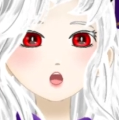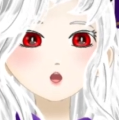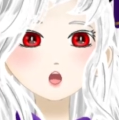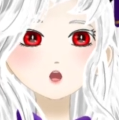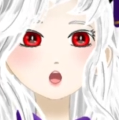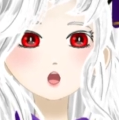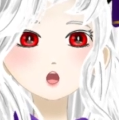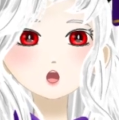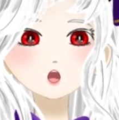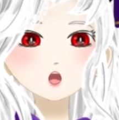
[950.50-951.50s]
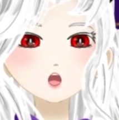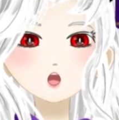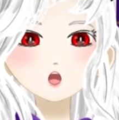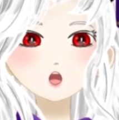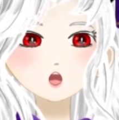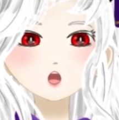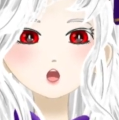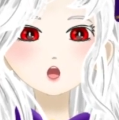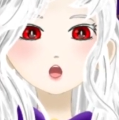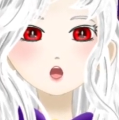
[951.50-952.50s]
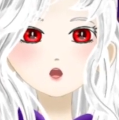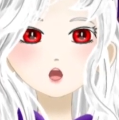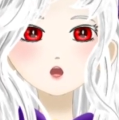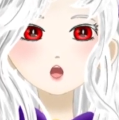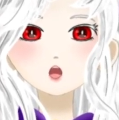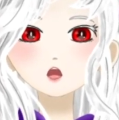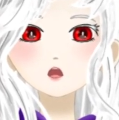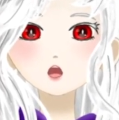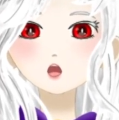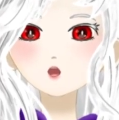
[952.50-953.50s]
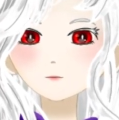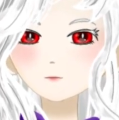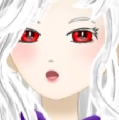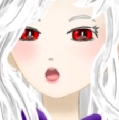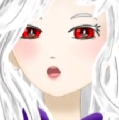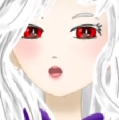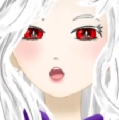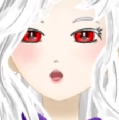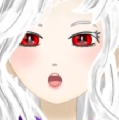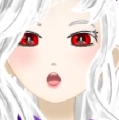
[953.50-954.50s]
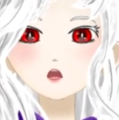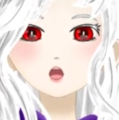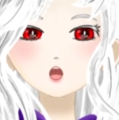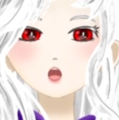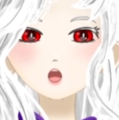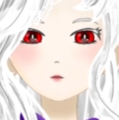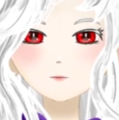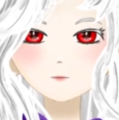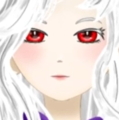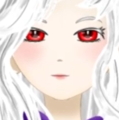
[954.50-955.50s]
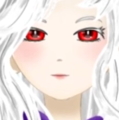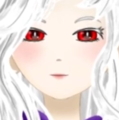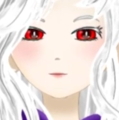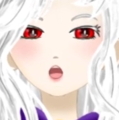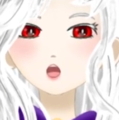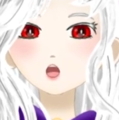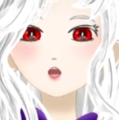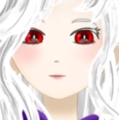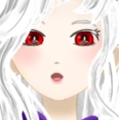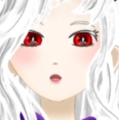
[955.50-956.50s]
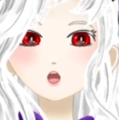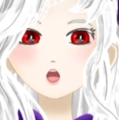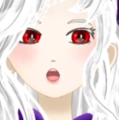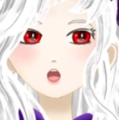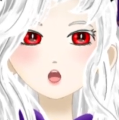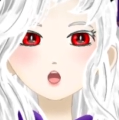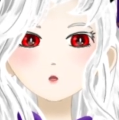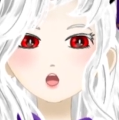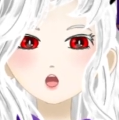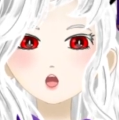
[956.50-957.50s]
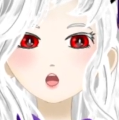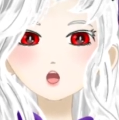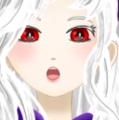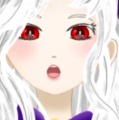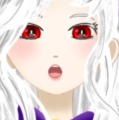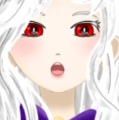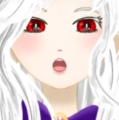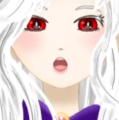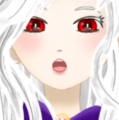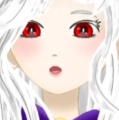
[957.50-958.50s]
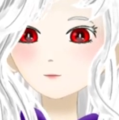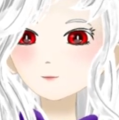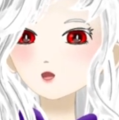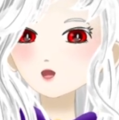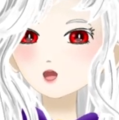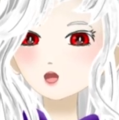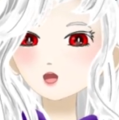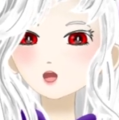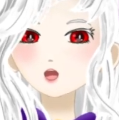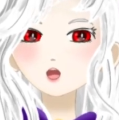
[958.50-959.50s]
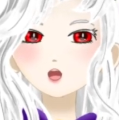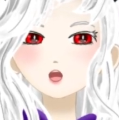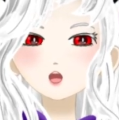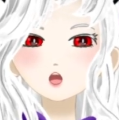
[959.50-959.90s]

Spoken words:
in one of the recent chapters that had a lot of people up in arms. And I was like, well, time for me to read Chainsaw Man. So I have caught up, and it's